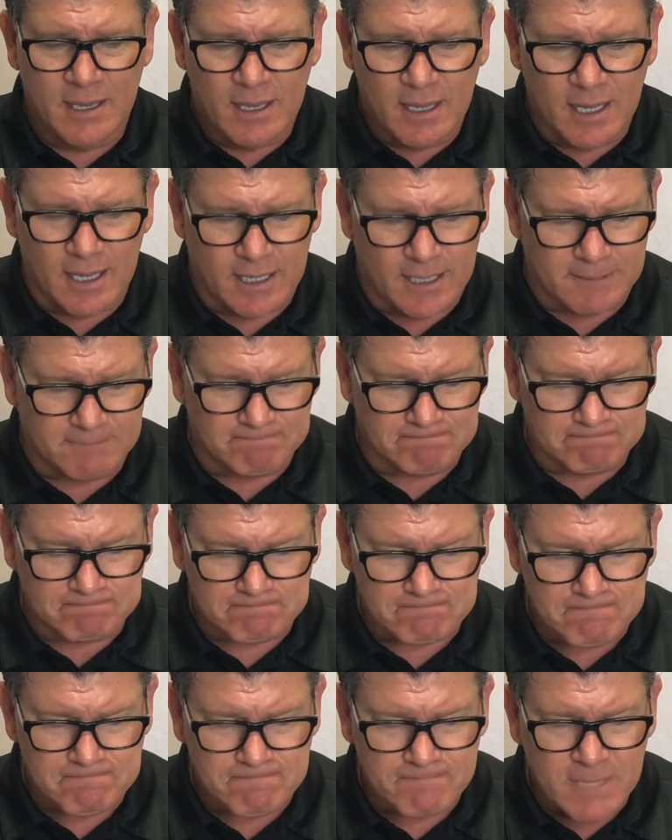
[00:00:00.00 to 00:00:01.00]

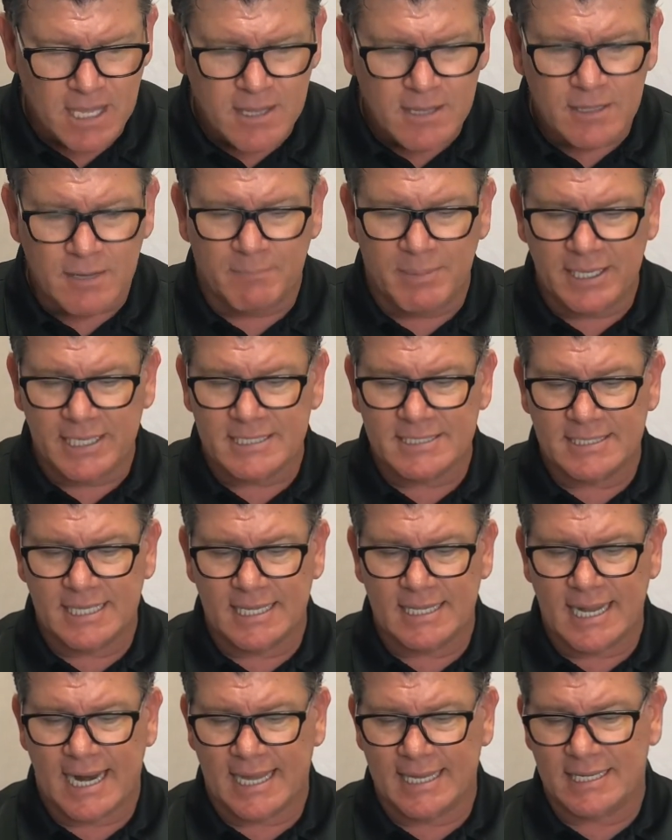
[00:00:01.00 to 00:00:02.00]
The biggest
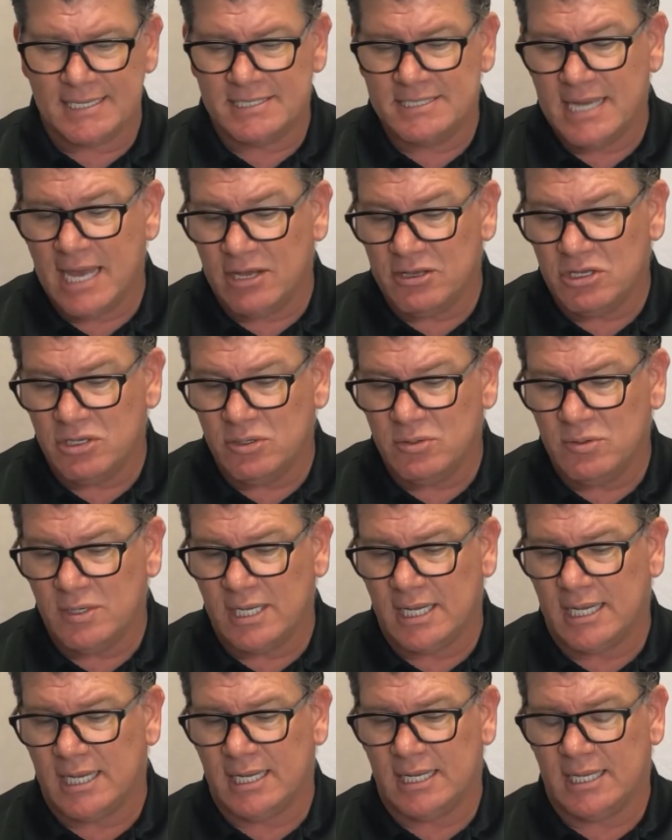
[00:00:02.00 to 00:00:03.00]
thing that I can tell you
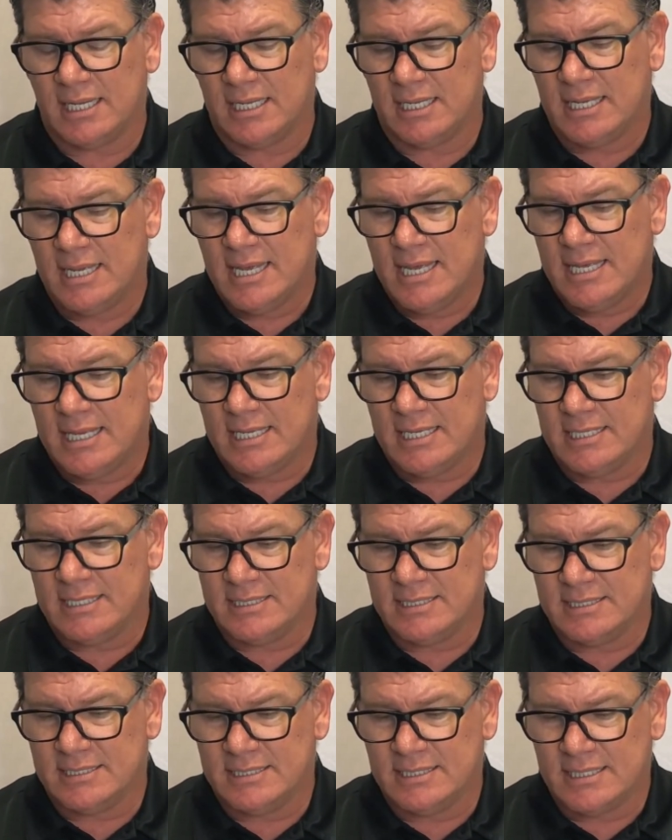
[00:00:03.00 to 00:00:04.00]

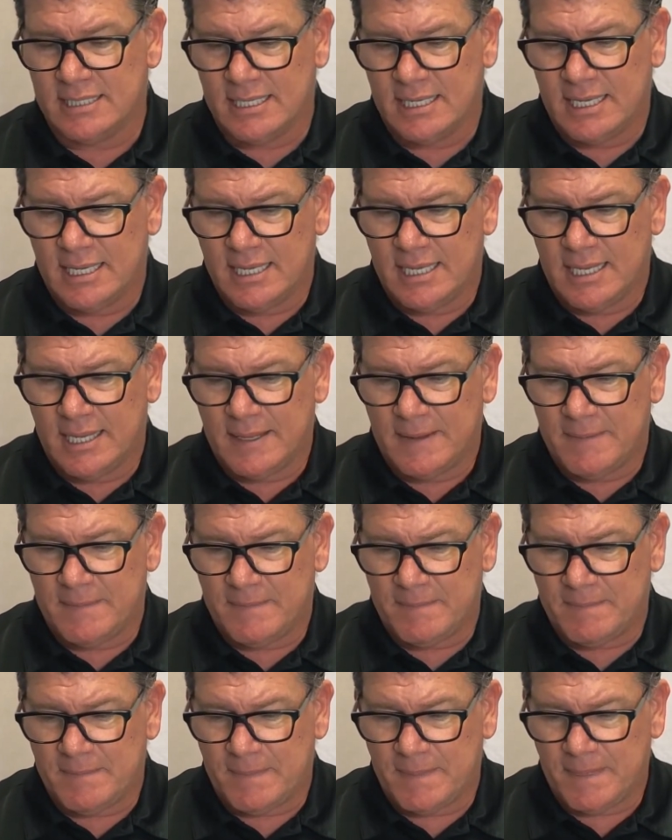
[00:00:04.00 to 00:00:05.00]
is
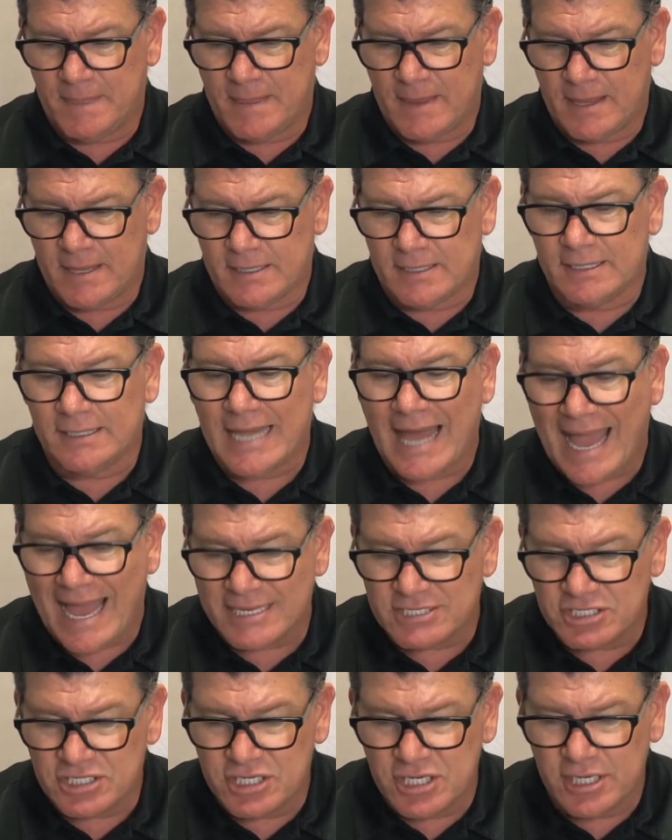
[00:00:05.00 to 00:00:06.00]

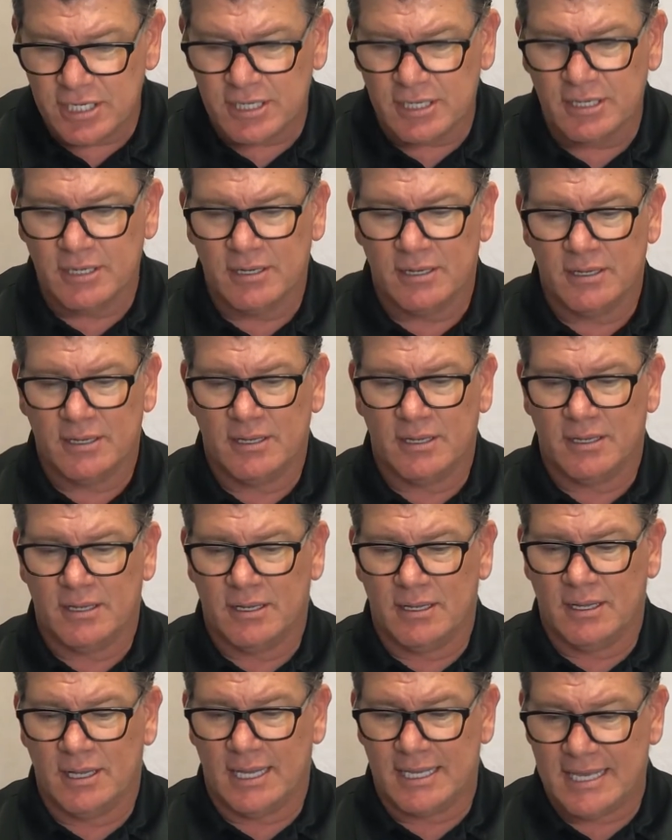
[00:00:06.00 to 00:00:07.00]
last year,
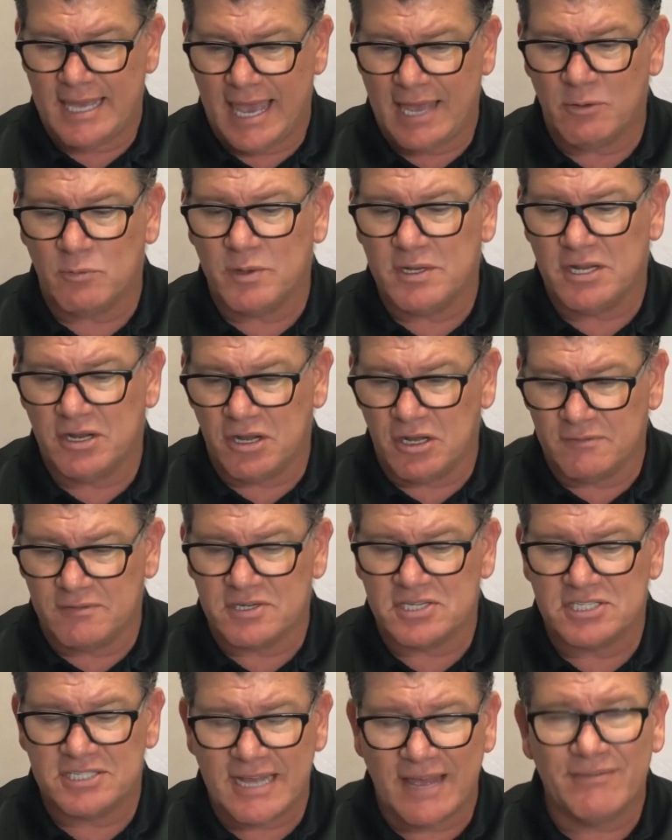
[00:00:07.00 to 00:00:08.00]
again, we did over
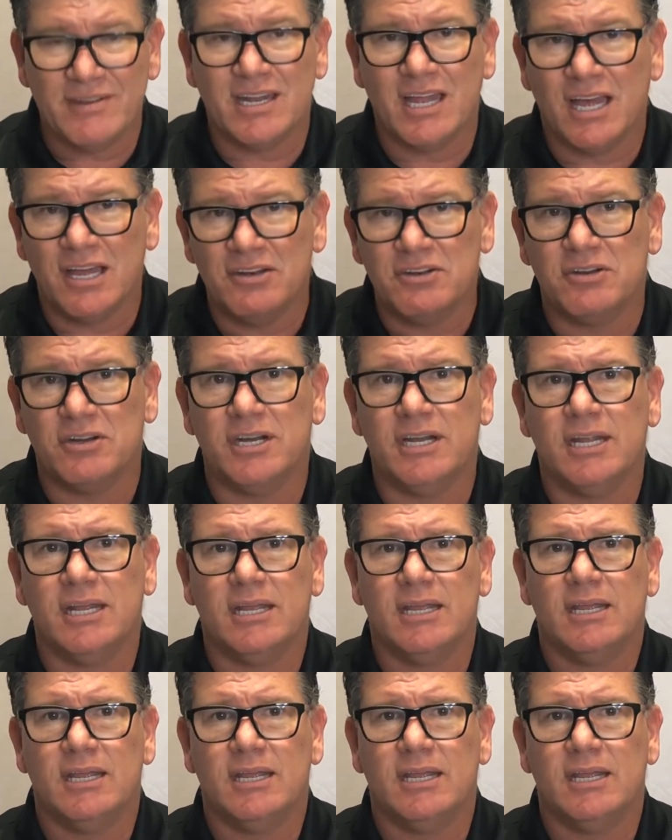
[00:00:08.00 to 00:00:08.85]
700